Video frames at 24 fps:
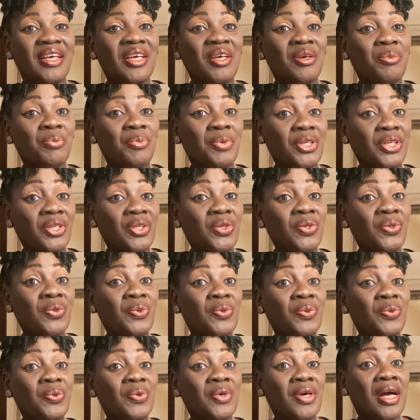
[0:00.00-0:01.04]
But you
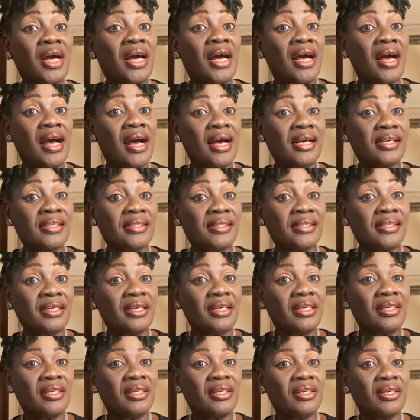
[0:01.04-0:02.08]
are
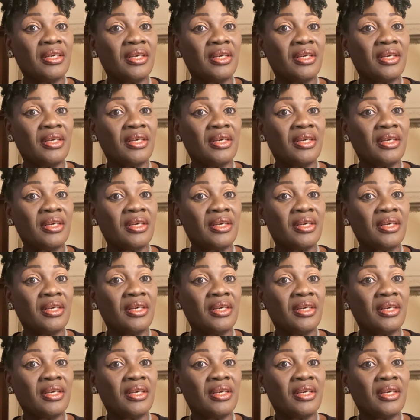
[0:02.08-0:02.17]
asking